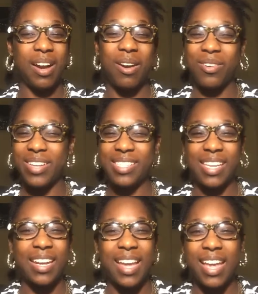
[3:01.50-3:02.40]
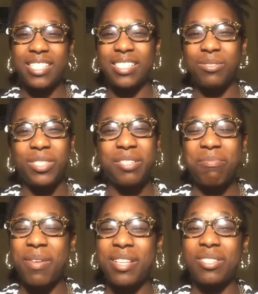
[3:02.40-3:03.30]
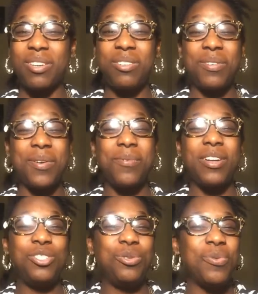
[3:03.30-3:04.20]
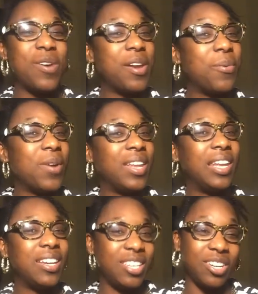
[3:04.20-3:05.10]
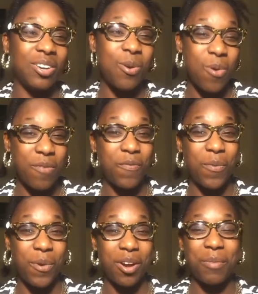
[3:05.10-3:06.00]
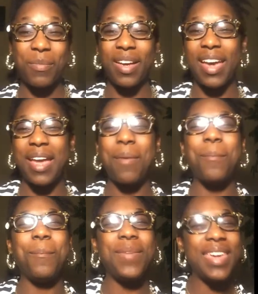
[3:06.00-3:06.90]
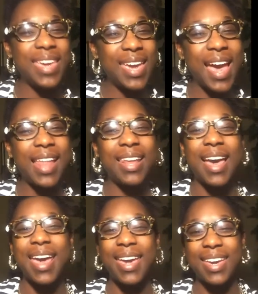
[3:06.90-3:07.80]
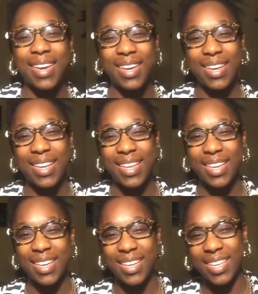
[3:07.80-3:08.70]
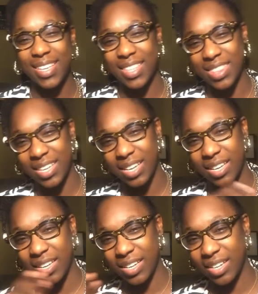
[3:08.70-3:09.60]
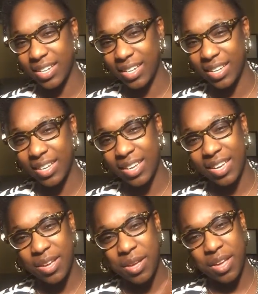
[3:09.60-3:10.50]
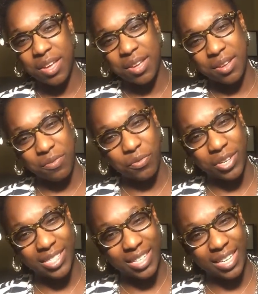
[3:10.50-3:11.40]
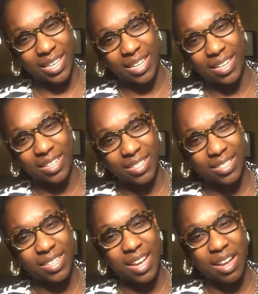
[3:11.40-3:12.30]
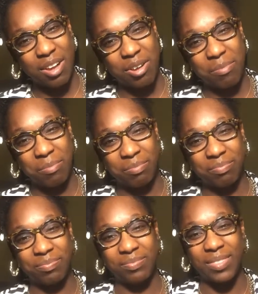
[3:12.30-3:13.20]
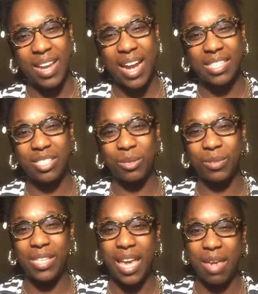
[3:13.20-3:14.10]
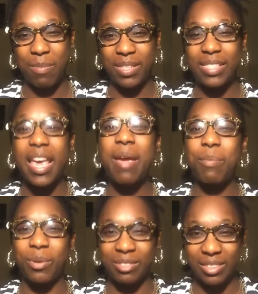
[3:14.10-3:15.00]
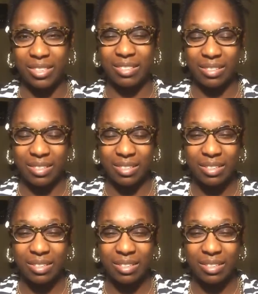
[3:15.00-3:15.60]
I always say that. It just really depends on you and what you want and what look you're going for. But me, I like the frizzy, not so tame and tapered look.